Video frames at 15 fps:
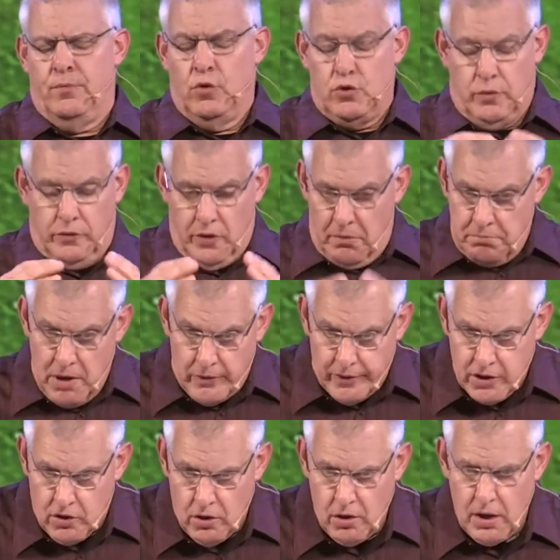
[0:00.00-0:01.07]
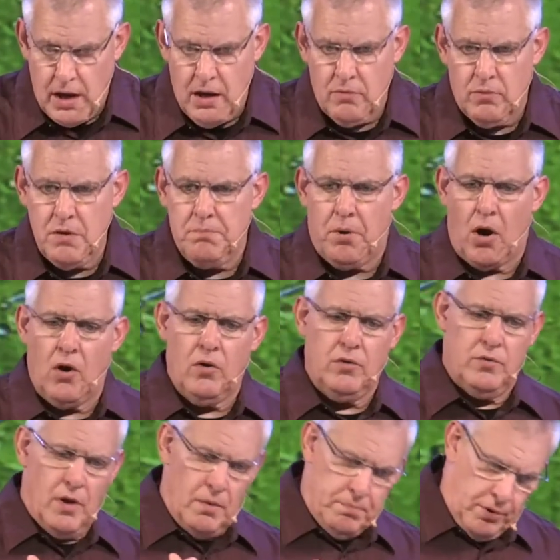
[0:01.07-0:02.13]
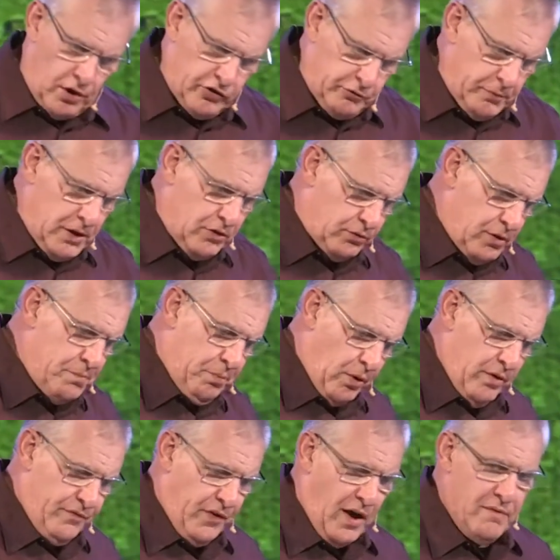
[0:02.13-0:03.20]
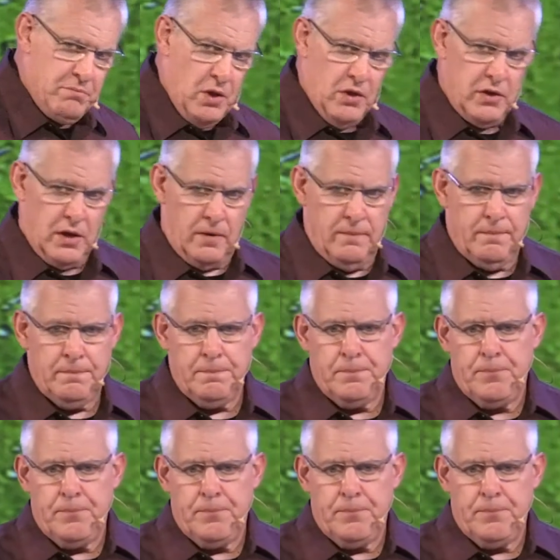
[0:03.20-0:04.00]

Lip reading: which was a miracle. And we borrowed approximately $3.5 million.